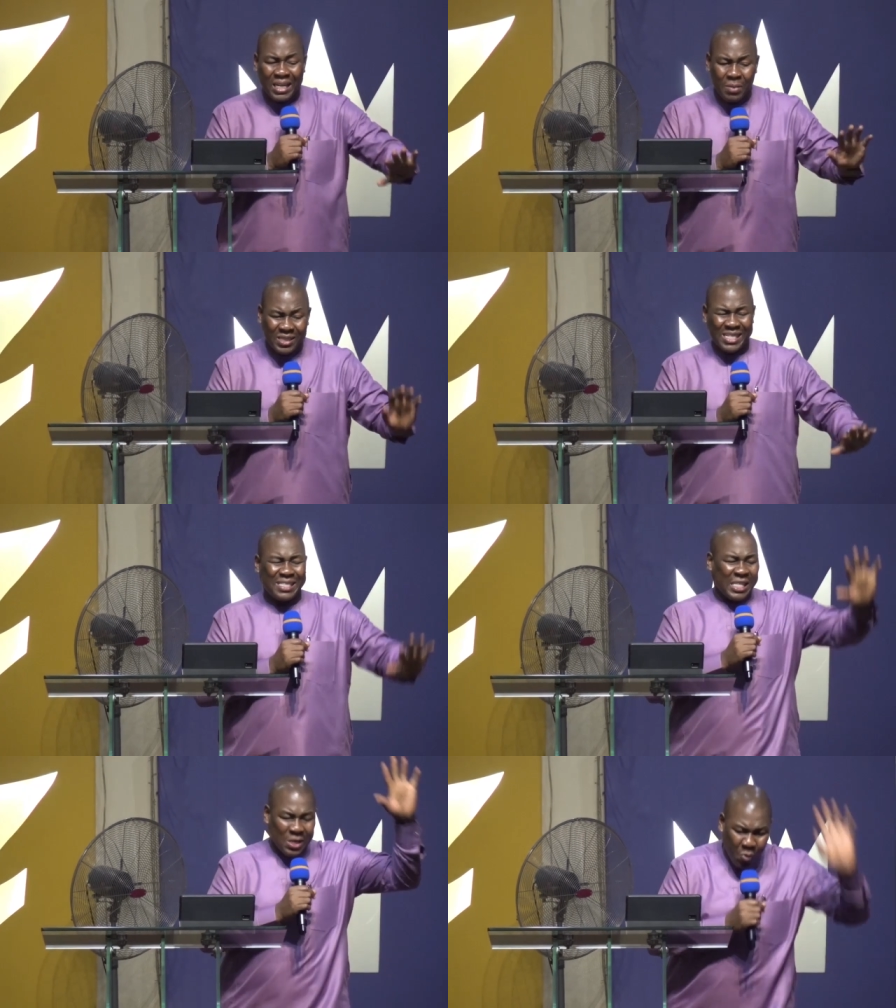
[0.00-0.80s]
the message
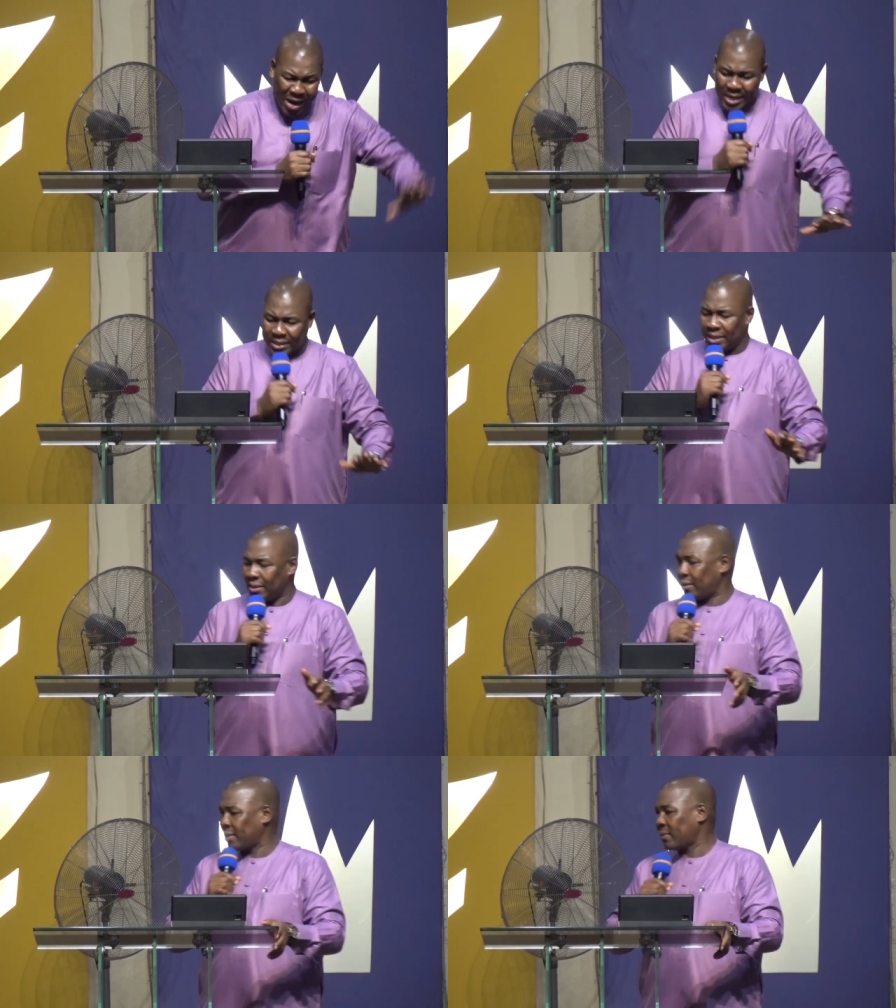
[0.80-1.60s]
the way it
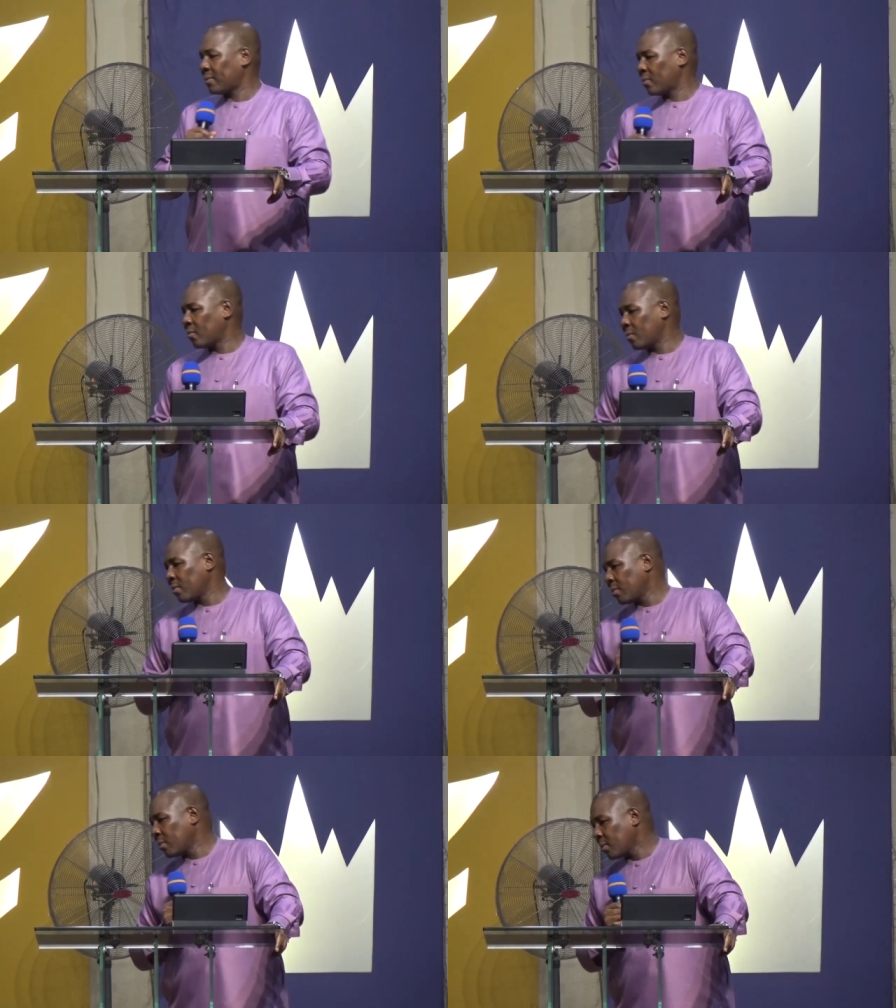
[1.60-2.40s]
is.
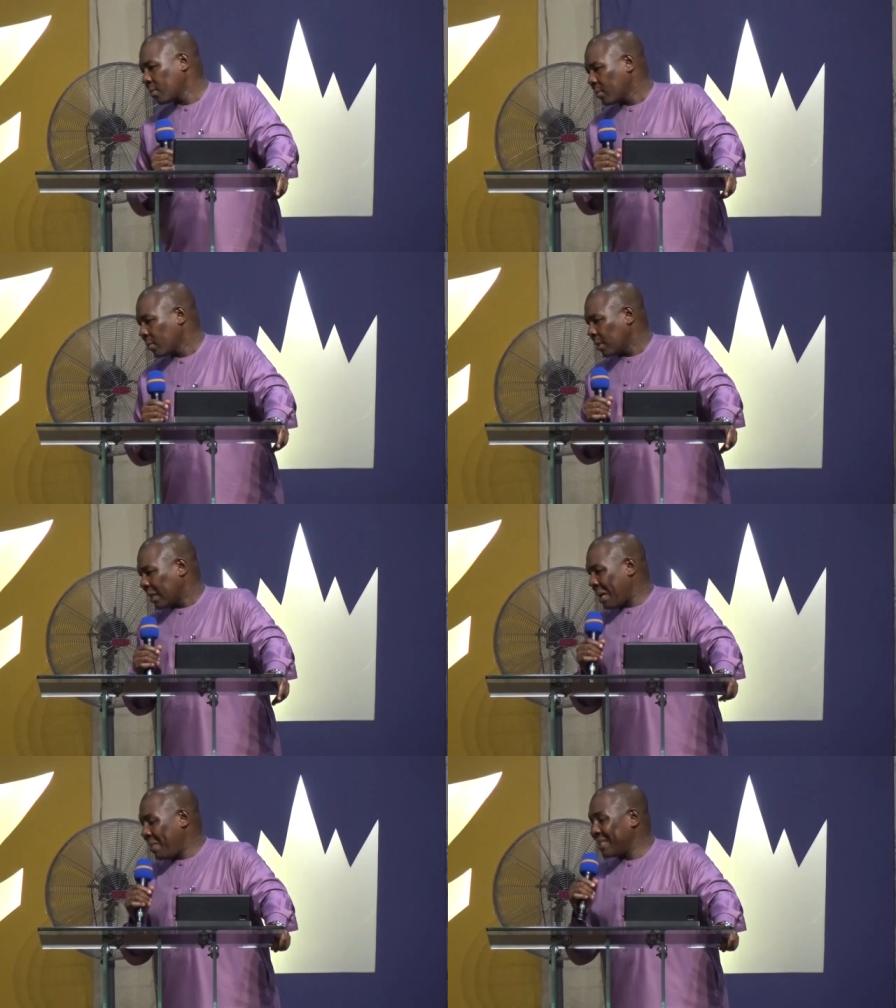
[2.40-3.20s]

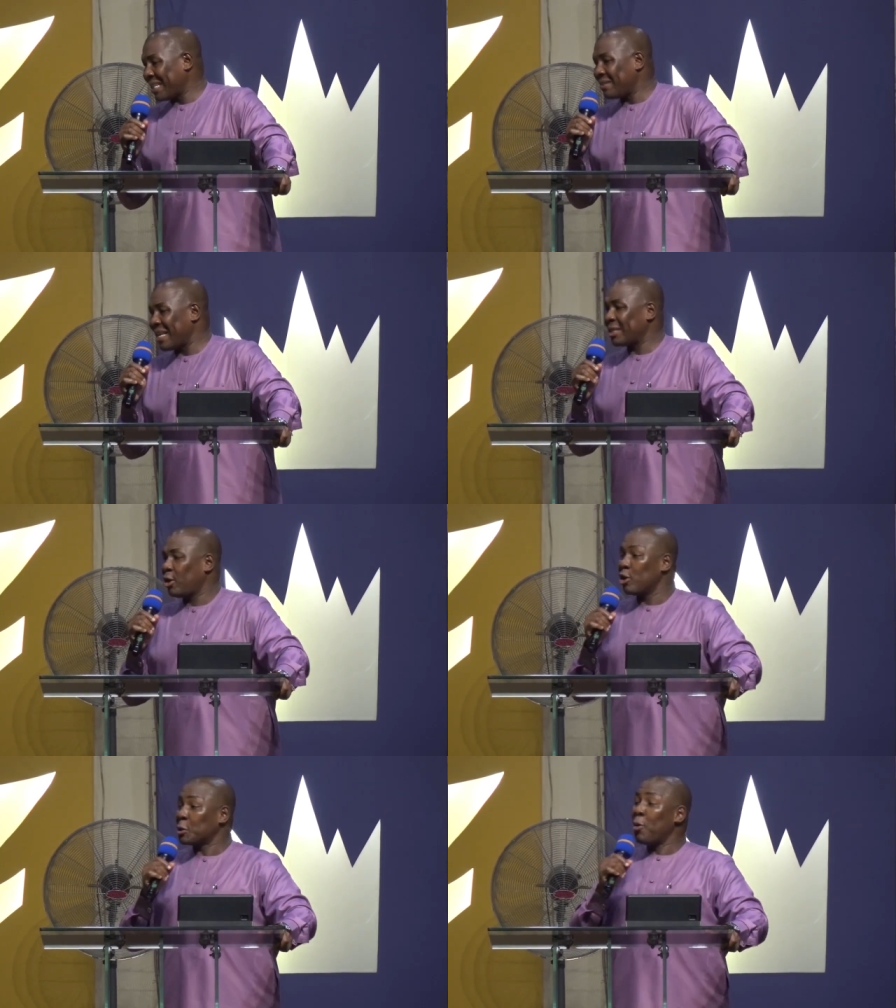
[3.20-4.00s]
How many times has
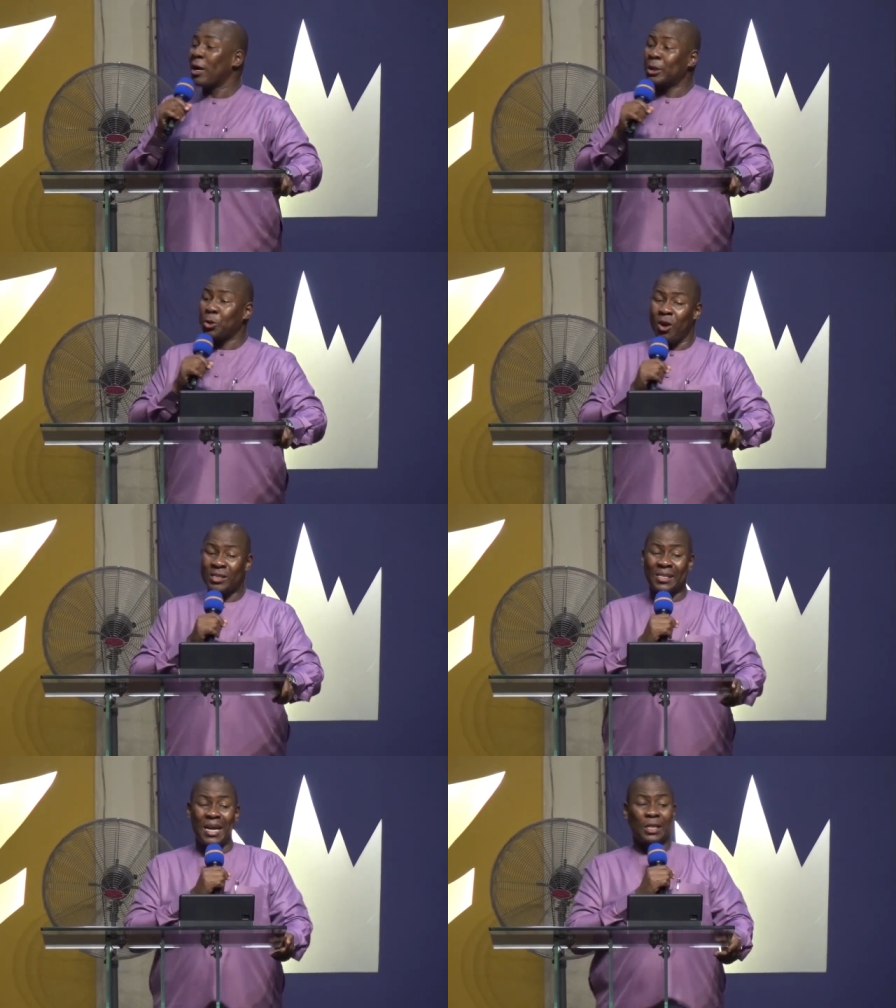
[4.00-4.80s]
God spoken to
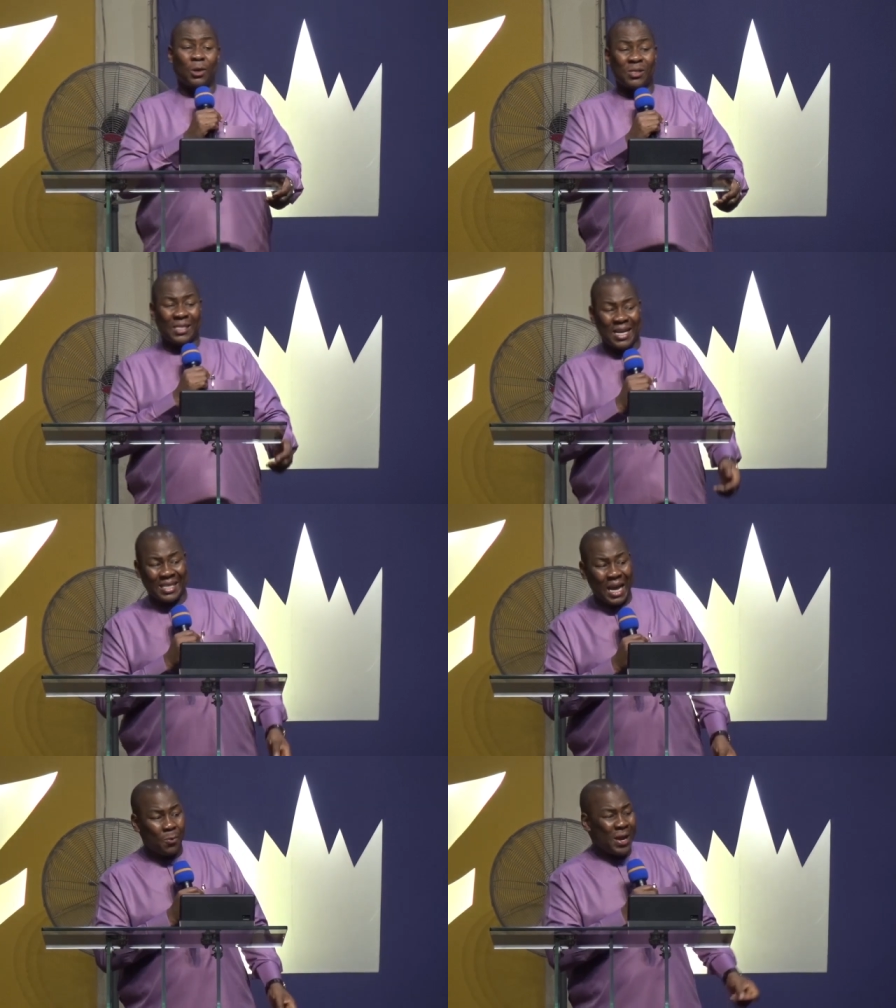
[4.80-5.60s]
us in our closet
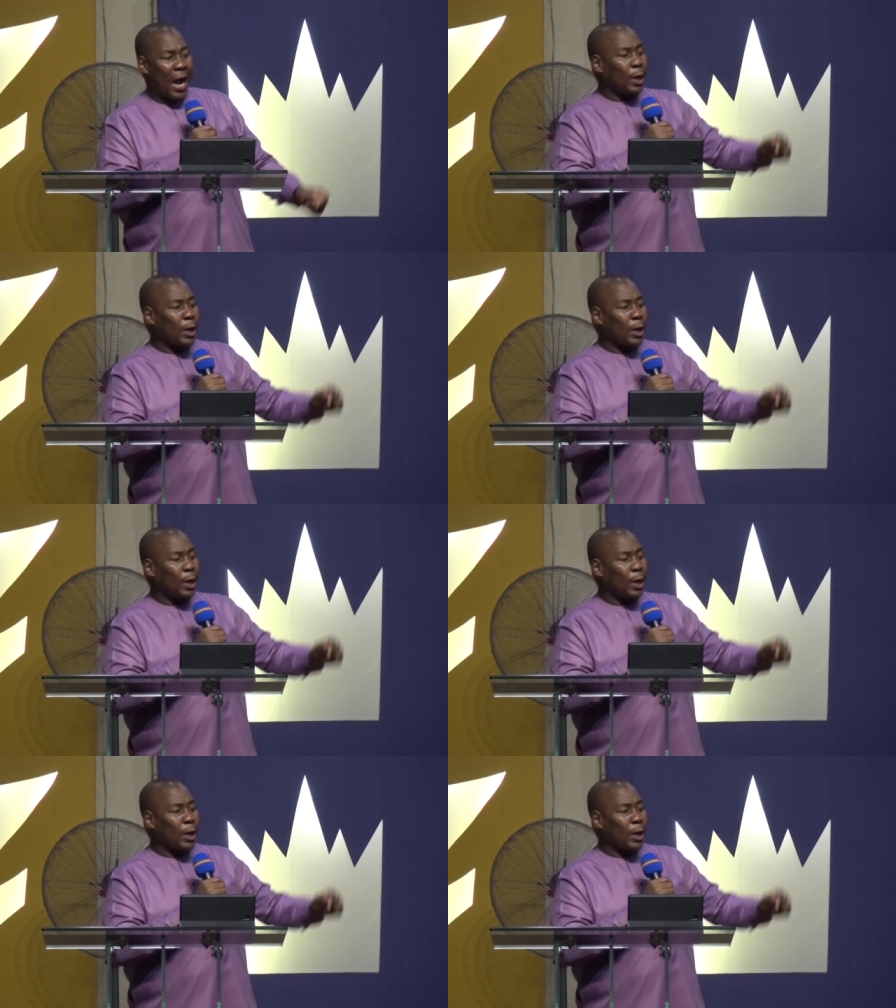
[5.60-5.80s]
and we are